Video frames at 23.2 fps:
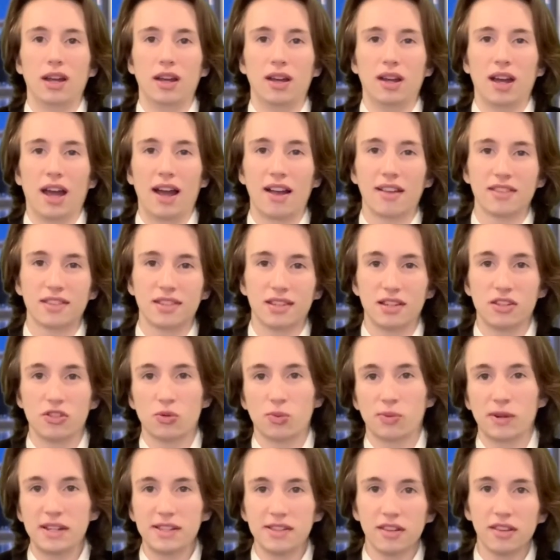as his
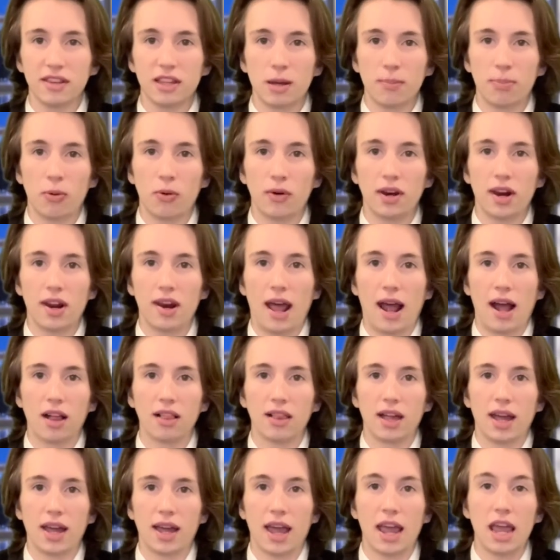recently appointed
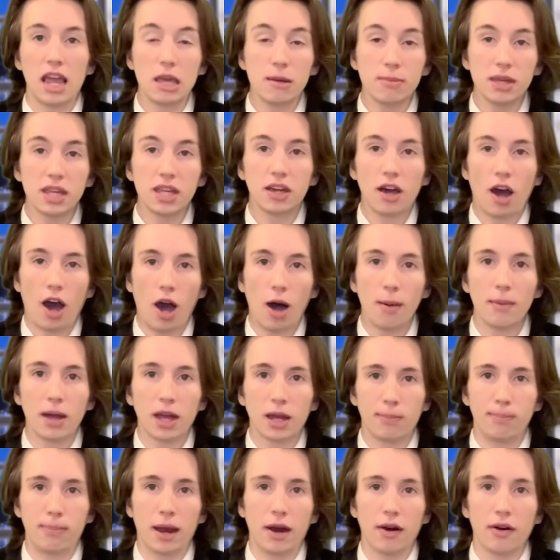ally, Amy Comic
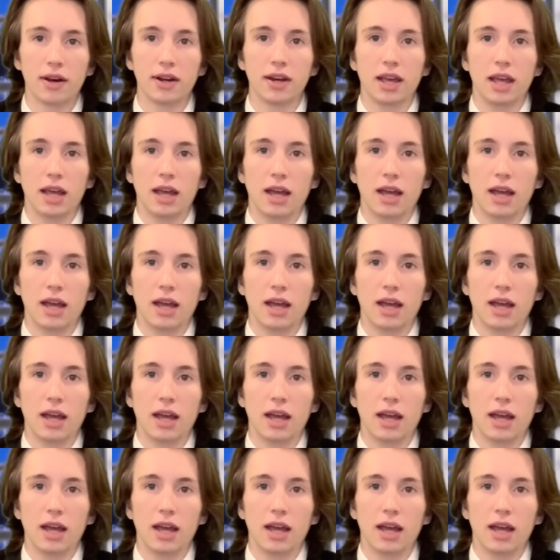Barrett,